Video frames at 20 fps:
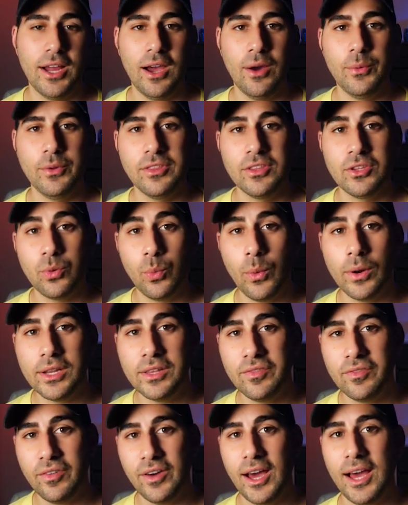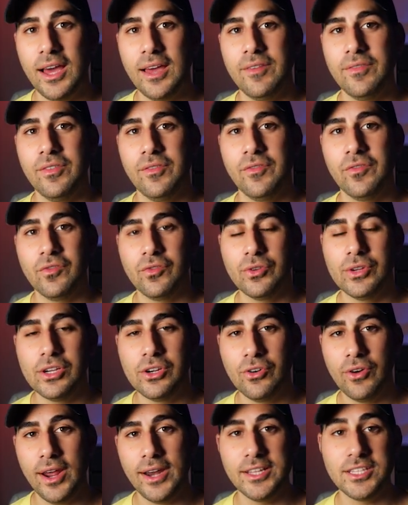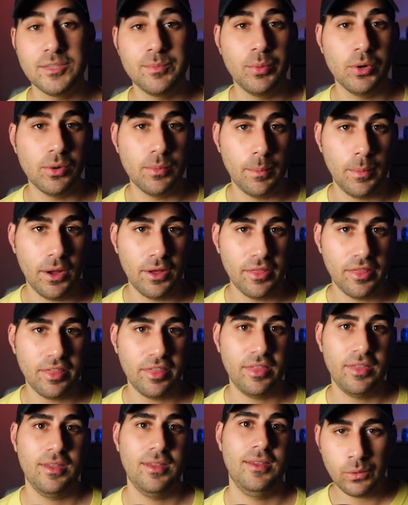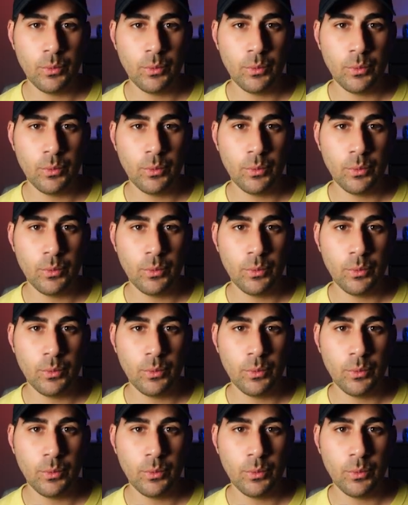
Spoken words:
out with 25 free credits per month.